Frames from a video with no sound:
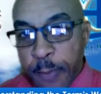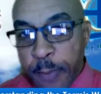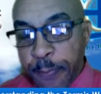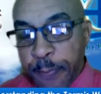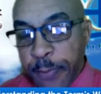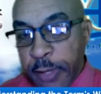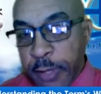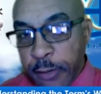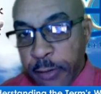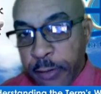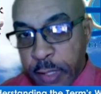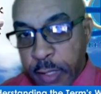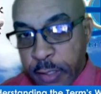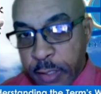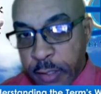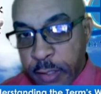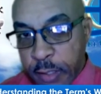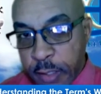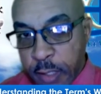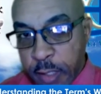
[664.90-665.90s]

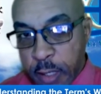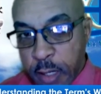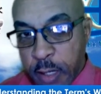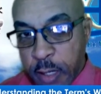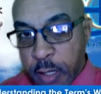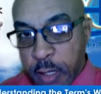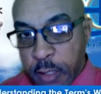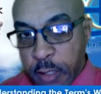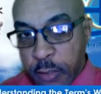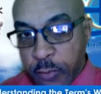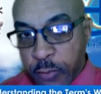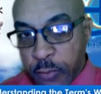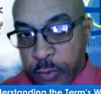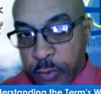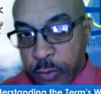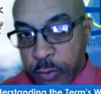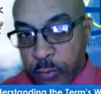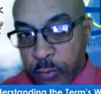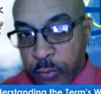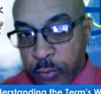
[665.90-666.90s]
periods, or those
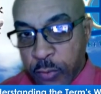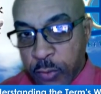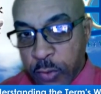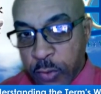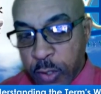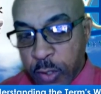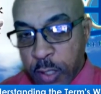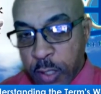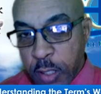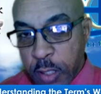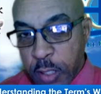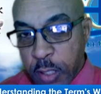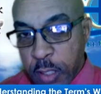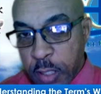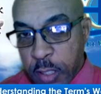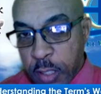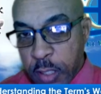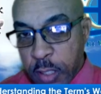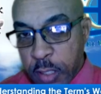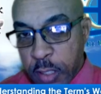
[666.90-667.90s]
two
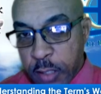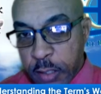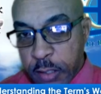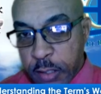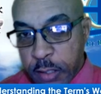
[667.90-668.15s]
uh,